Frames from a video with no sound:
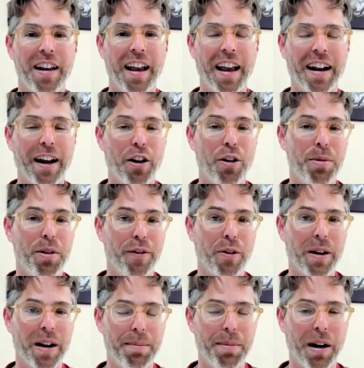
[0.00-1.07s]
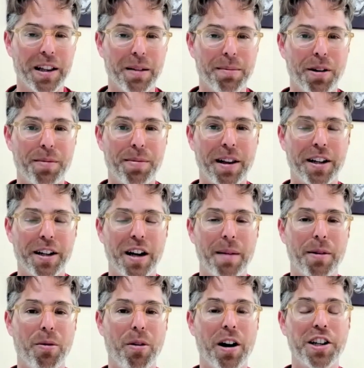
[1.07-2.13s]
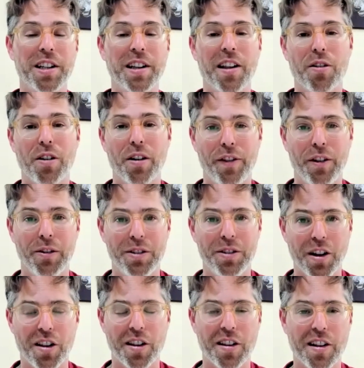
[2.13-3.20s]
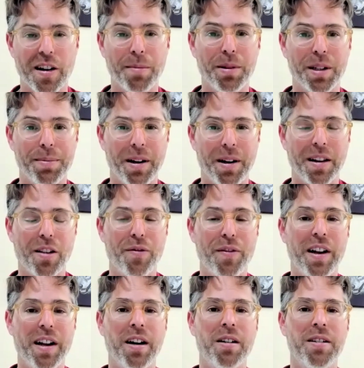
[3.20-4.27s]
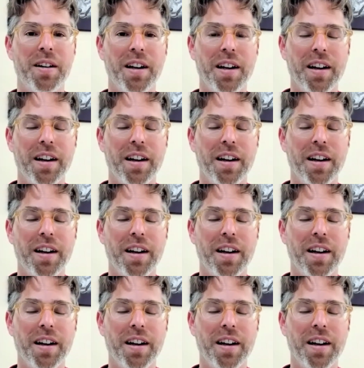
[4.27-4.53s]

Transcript: And I hope you've already bought the book by the time you're watching this, or if you just stumbled upon this video